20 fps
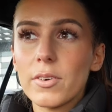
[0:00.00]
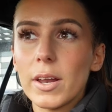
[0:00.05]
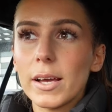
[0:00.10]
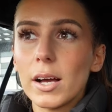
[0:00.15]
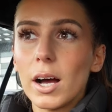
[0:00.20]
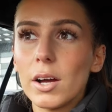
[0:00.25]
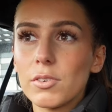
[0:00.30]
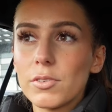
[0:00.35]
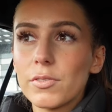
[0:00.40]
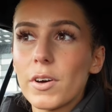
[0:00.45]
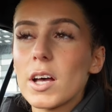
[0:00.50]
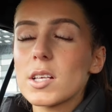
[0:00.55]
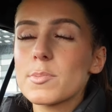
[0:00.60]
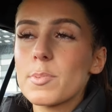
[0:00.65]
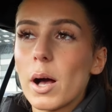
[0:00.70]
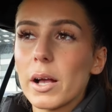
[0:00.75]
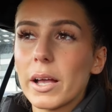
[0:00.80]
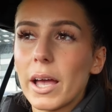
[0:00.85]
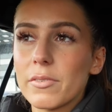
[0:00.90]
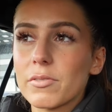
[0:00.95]
Like, I reverse
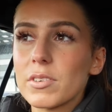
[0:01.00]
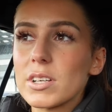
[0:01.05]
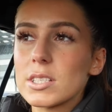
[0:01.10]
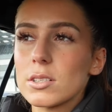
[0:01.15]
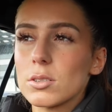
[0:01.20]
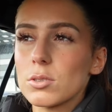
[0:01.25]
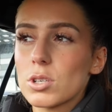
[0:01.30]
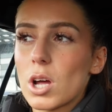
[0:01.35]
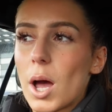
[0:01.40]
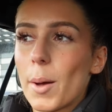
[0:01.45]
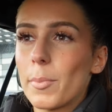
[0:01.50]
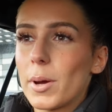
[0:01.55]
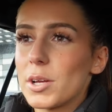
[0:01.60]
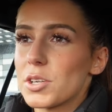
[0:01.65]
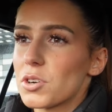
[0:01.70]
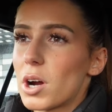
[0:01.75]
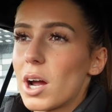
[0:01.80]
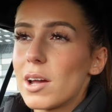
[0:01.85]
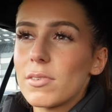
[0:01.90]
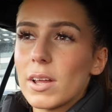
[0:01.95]
park every single time I
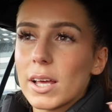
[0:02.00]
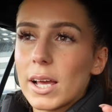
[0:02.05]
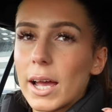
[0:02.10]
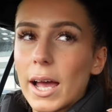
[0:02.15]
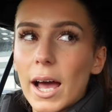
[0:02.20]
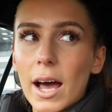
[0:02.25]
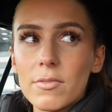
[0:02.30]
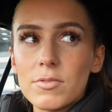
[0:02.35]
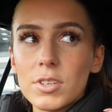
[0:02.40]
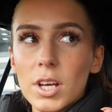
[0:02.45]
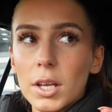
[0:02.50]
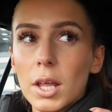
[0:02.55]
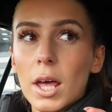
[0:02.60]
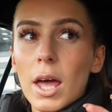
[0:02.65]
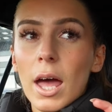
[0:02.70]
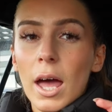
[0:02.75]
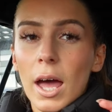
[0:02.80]
drive, like I have done